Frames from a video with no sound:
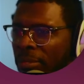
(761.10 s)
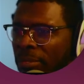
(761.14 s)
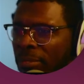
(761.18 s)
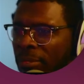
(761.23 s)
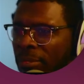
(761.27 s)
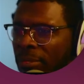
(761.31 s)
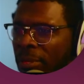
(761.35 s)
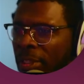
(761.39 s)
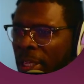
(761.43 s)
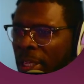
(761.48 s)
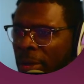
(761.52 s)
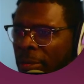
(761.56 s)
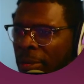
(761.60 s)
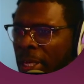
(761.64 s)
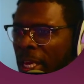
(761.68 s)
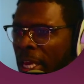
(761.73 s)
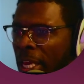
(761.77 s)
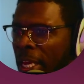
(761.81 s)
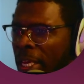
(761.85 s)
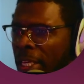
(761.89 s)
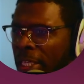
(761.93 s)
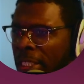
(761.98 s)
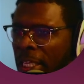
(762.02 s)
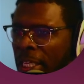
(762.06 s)

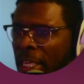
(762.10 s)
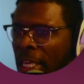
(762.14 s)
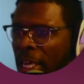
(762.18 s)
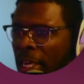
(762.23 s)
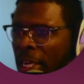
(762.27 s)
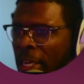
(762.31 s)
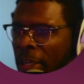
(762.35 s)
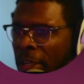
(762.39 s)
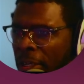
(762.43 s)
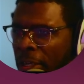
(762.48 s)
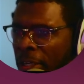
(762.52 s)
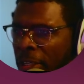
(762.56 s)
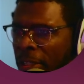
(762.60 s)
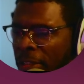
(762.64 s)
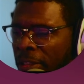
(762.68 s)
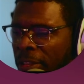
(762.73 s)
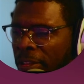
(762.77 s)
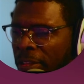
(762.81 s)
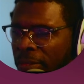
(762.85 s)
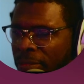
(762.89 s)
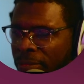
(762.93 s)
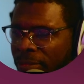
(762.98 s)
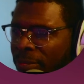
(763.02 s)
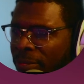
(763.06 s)
mkdir,
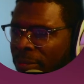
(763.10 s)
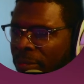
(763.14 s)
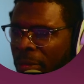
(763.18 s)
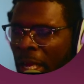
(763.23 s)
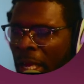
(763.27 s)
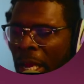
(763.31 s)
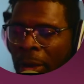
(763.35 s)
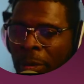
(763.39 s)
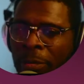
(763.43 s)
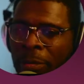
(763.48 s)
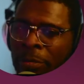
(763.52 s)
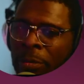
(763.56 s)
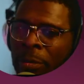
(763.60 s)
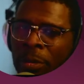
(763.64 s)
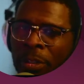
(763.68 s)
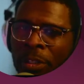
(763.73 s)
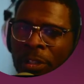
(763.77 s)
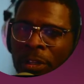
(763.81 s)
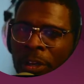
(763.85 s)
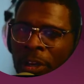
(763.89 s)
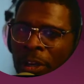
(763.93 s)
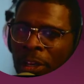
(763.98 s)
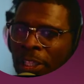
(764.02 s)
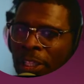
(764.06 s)
however you want to
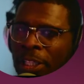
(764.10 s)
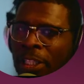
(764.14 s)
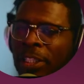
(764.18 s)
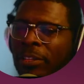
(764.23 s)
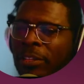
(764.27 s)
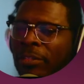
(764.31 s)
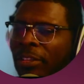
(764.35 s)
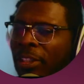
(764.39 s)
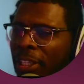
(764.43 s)
call it.